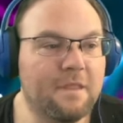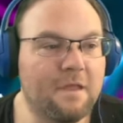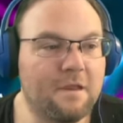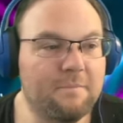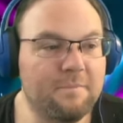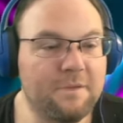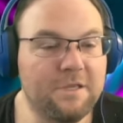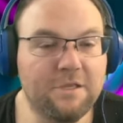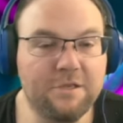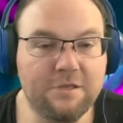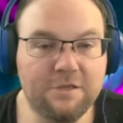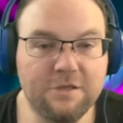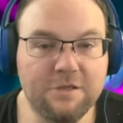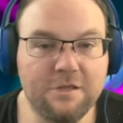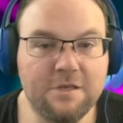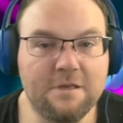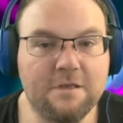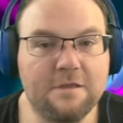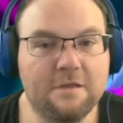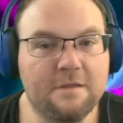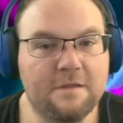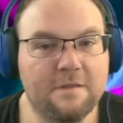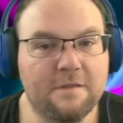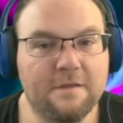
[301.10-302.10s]
that'll be
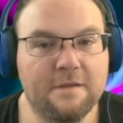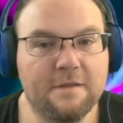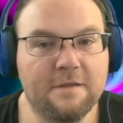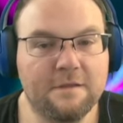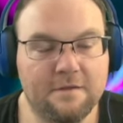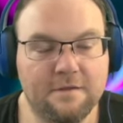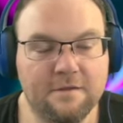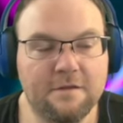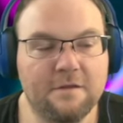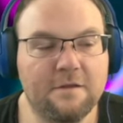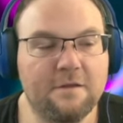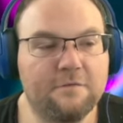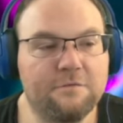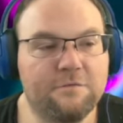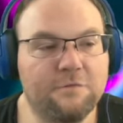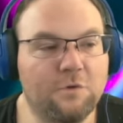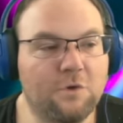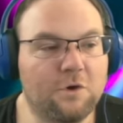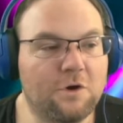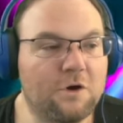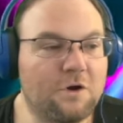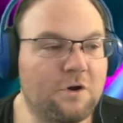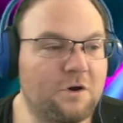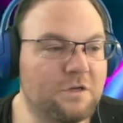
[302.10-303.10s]
good
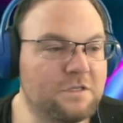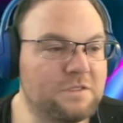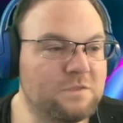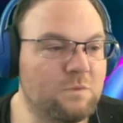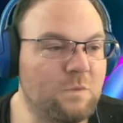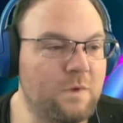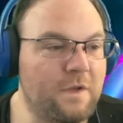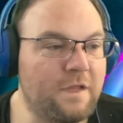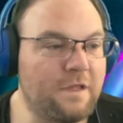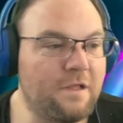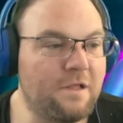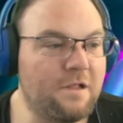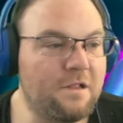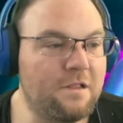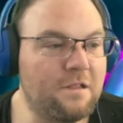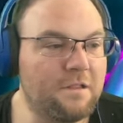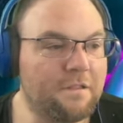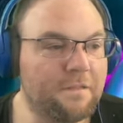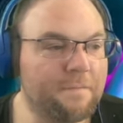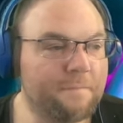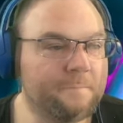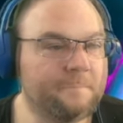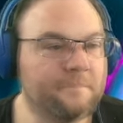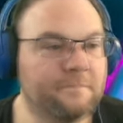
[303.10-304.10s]
for her as
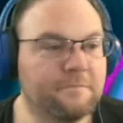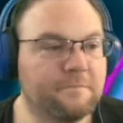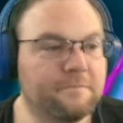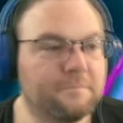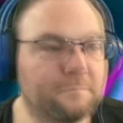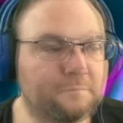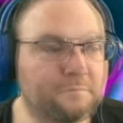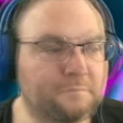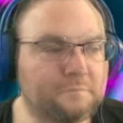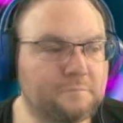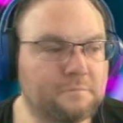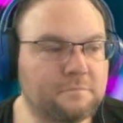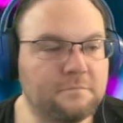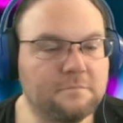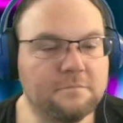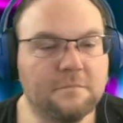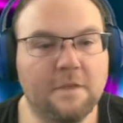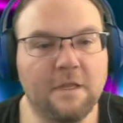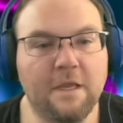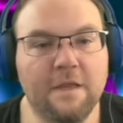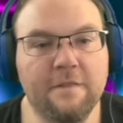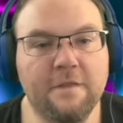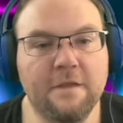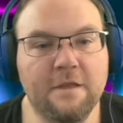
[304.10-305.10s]
well.
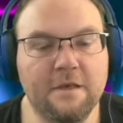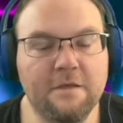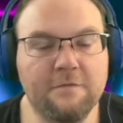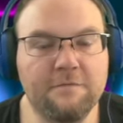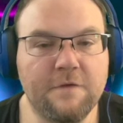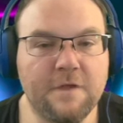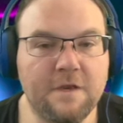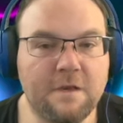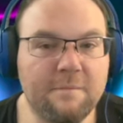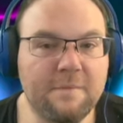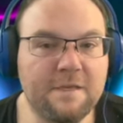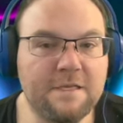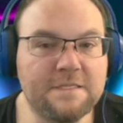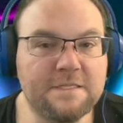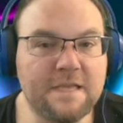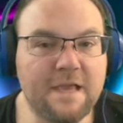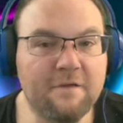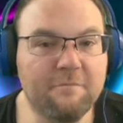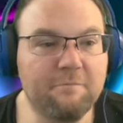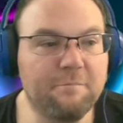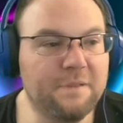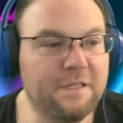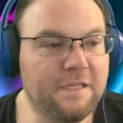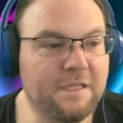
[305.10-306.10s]
And then if
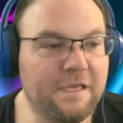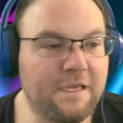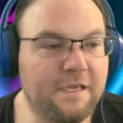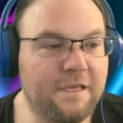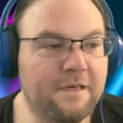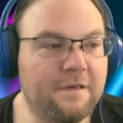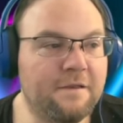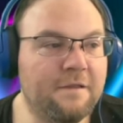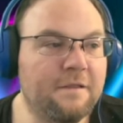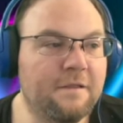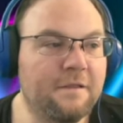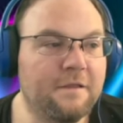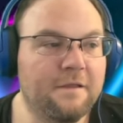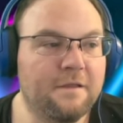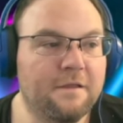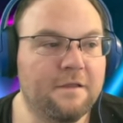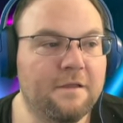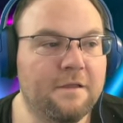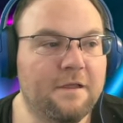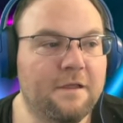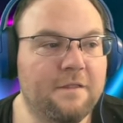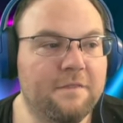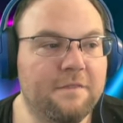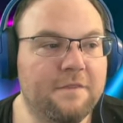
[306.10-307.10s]
enemies have bleed,
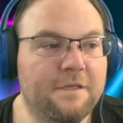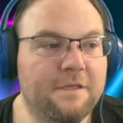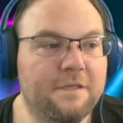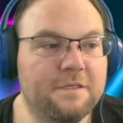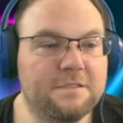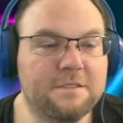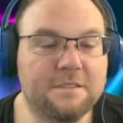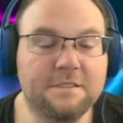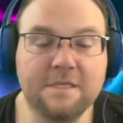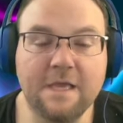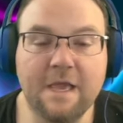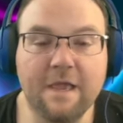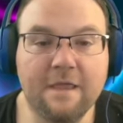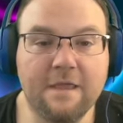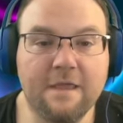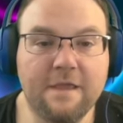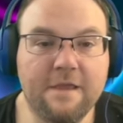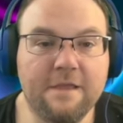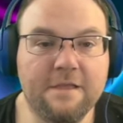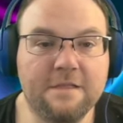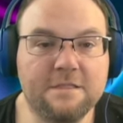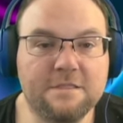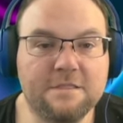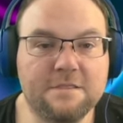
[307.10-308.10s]
this
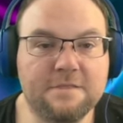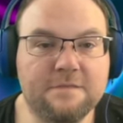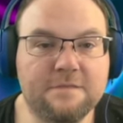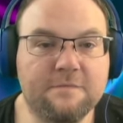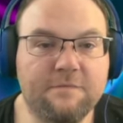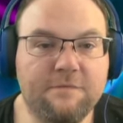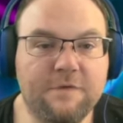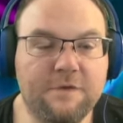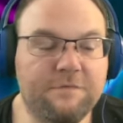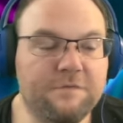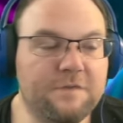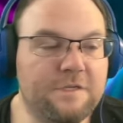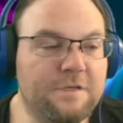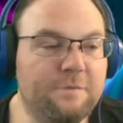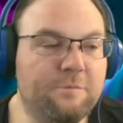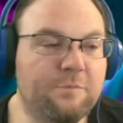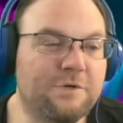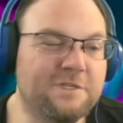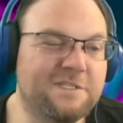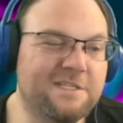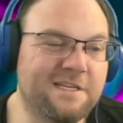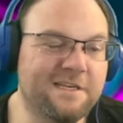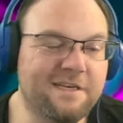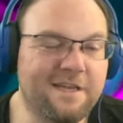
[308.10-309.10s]
attack gains
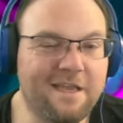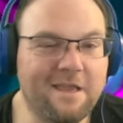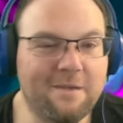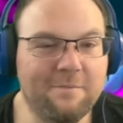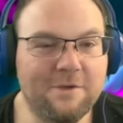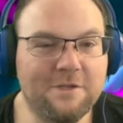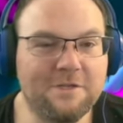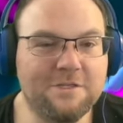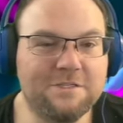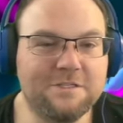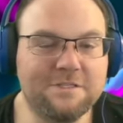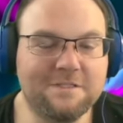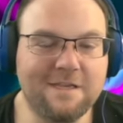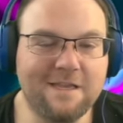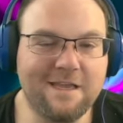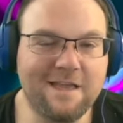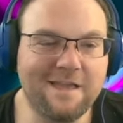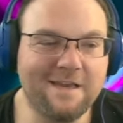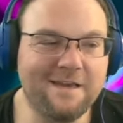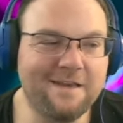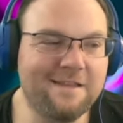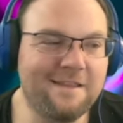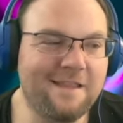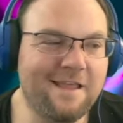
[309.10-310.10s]
15%
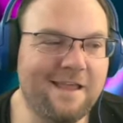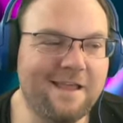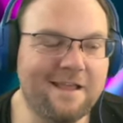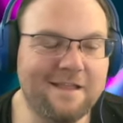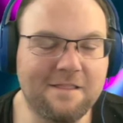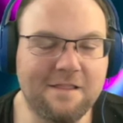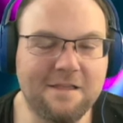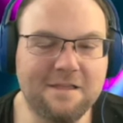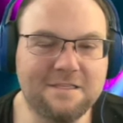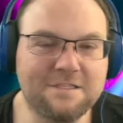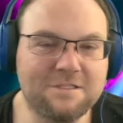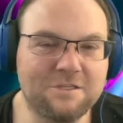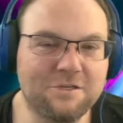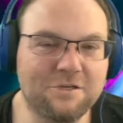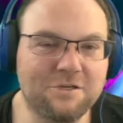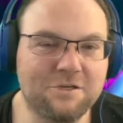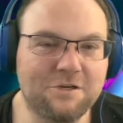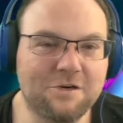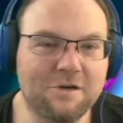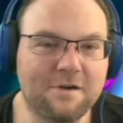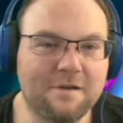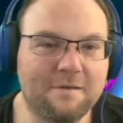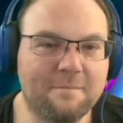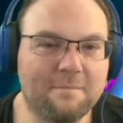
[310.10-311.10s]
damage. Kind of
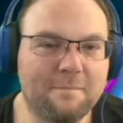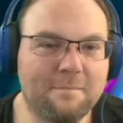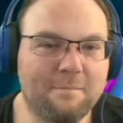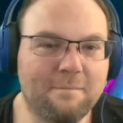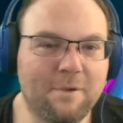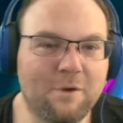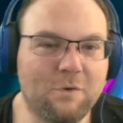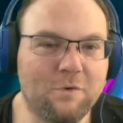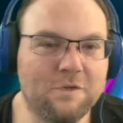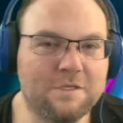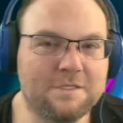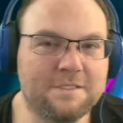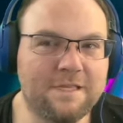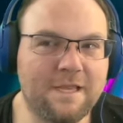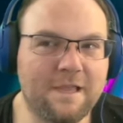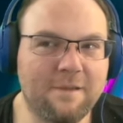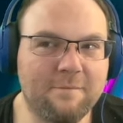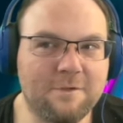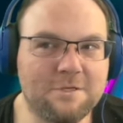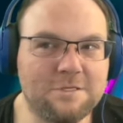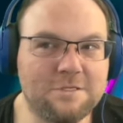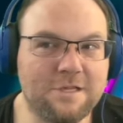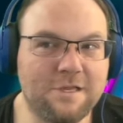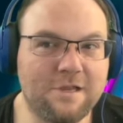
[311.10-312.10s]
lackluster bonus
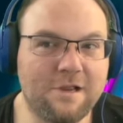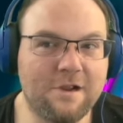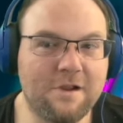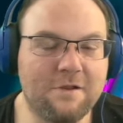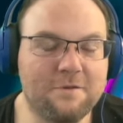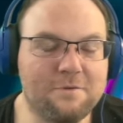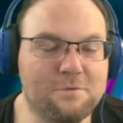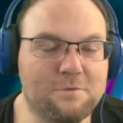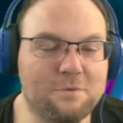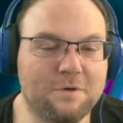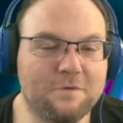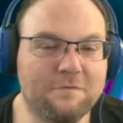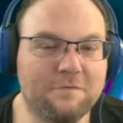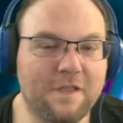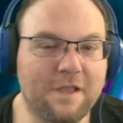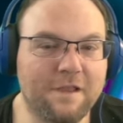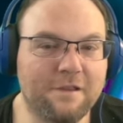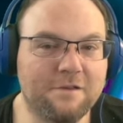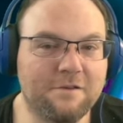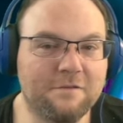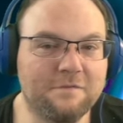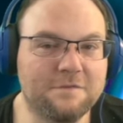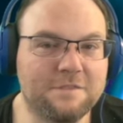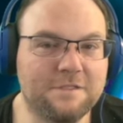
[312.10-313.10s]
damage there. I would
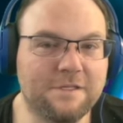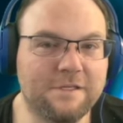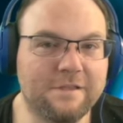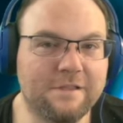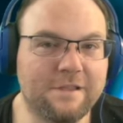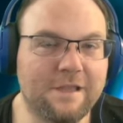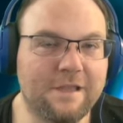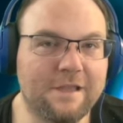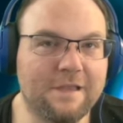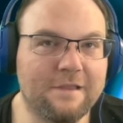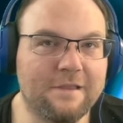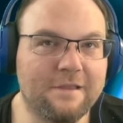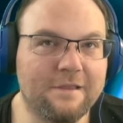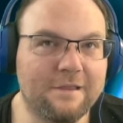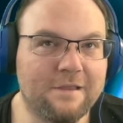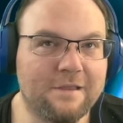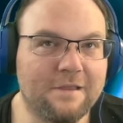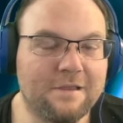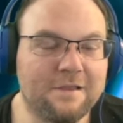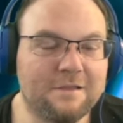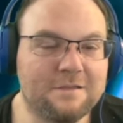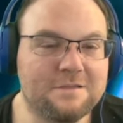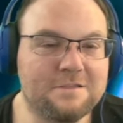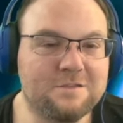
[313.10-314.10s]
have liked to have seen like
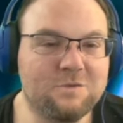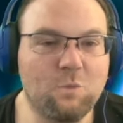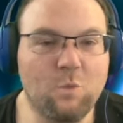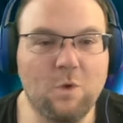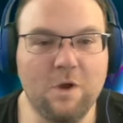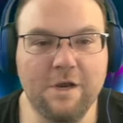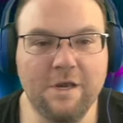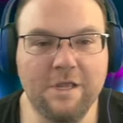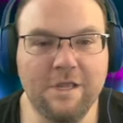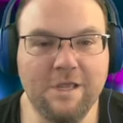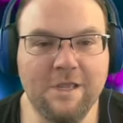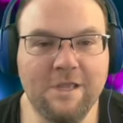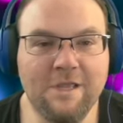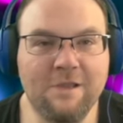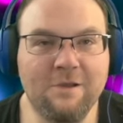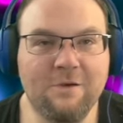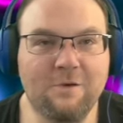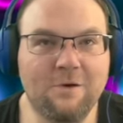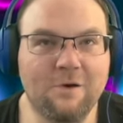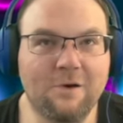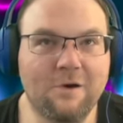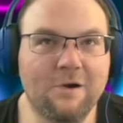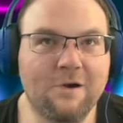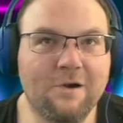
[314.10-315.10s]

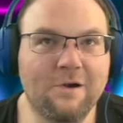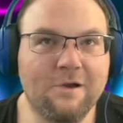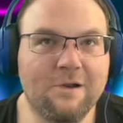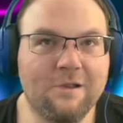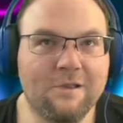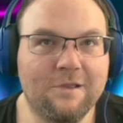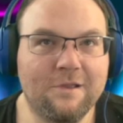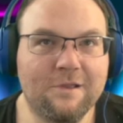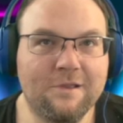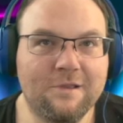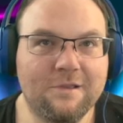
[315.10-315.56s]
20 or